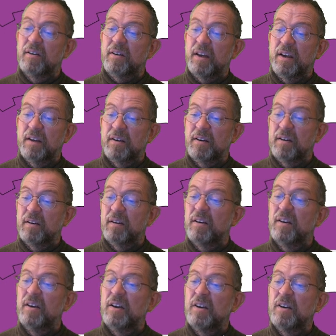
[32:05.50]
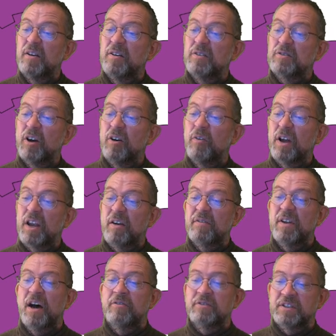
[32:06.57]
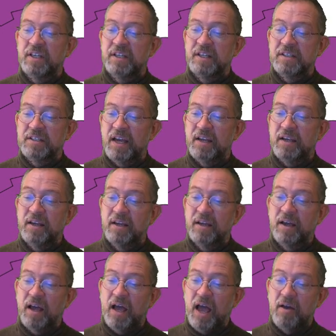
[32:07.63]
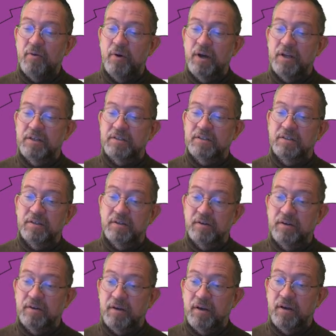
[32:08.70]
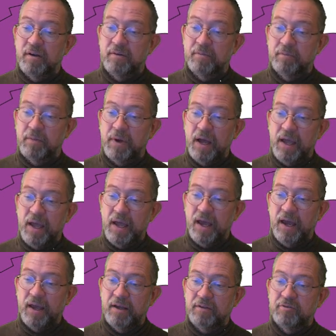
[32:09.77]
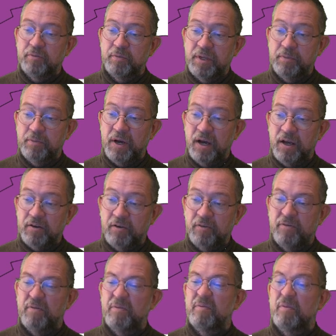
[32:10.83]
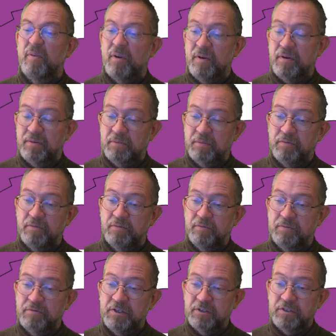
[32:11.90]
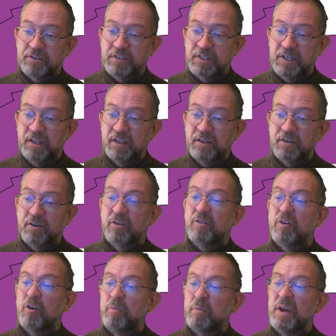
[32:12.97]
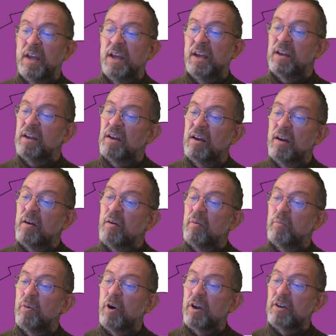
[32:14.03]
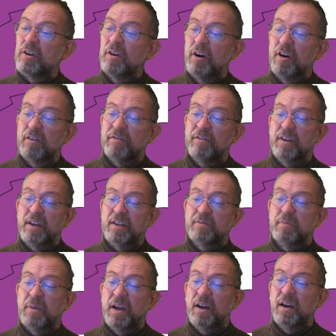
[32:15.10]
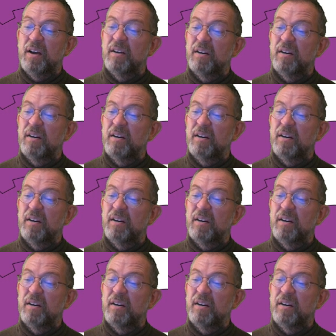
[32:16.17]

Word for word: Okay. So what I'm now saying is that I want my area to be part of Region Zealand or Copenhagen, but not Frederiksberg.